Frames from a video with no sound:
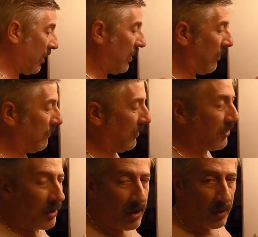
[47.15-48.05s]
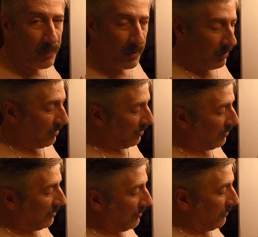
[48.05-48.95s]
I have in the cup
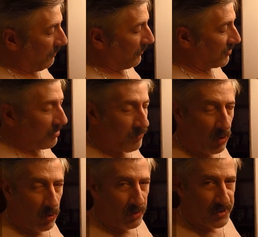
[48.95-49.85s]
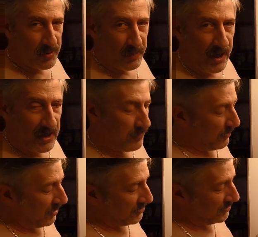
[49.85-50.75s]
some Old Spice,
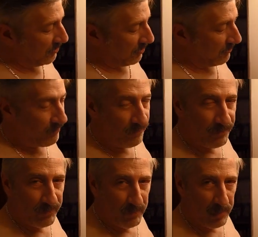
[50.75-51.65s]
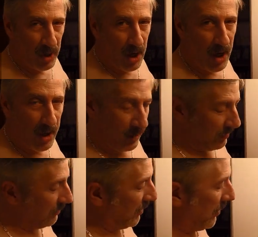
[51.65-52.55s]
but it's the
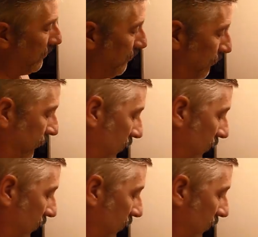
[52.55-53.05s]
bar, right?